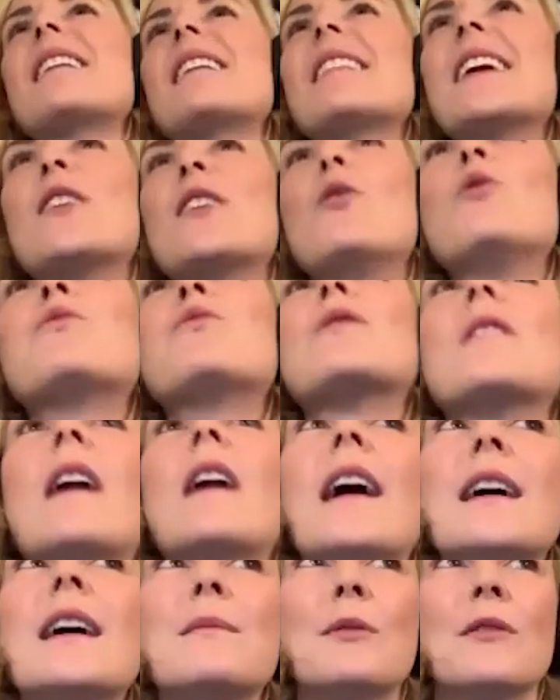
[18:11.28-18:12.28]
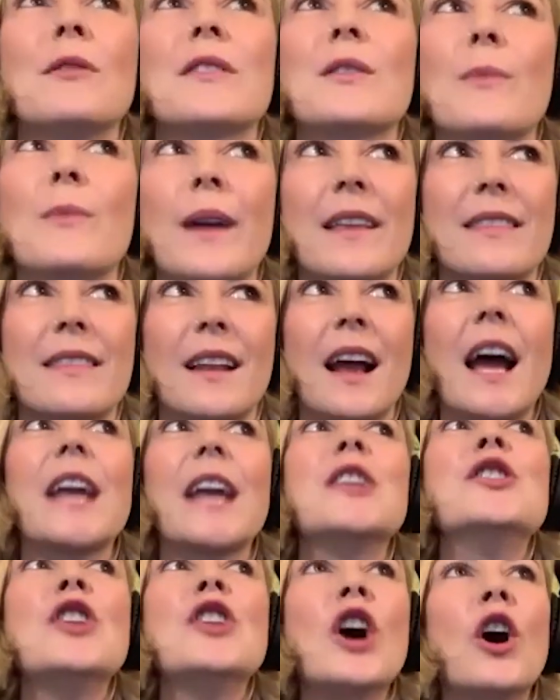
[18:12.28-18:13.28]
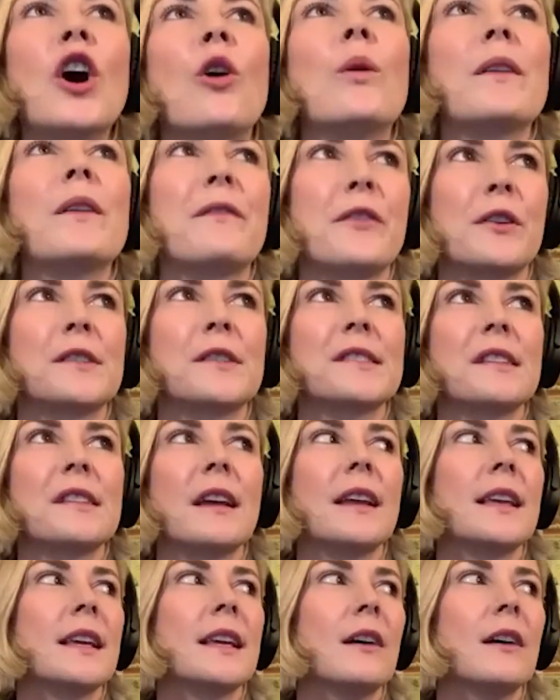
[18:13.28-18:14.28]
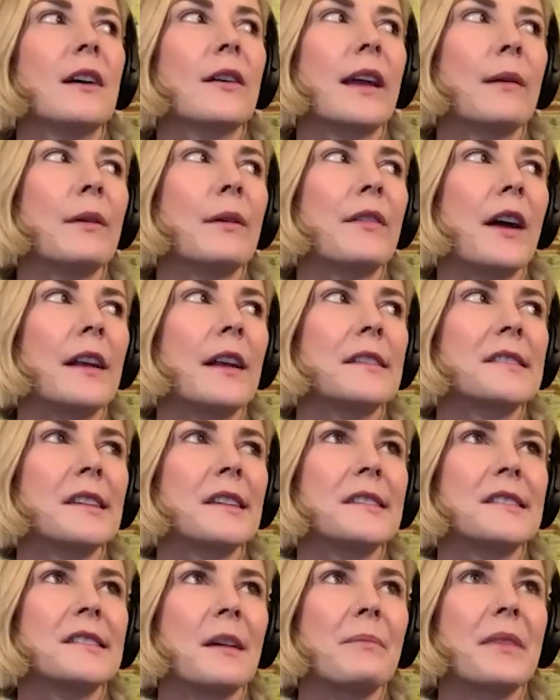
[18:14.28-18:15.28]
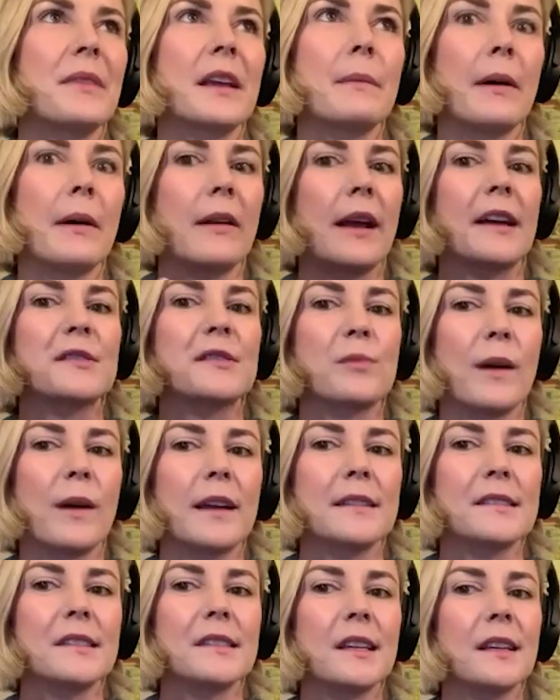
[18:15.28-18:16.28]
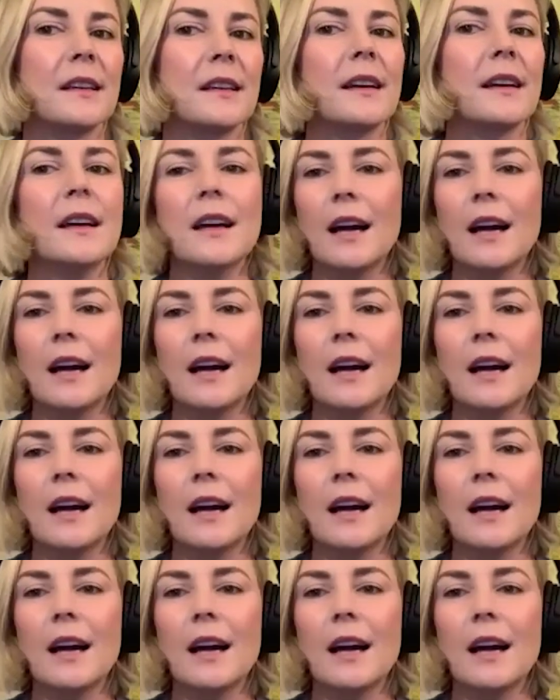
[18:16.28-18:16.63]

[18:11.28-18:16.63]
of like old reliable in a way that I know if there's like, okay, we've got to say something about X, Y, and Z,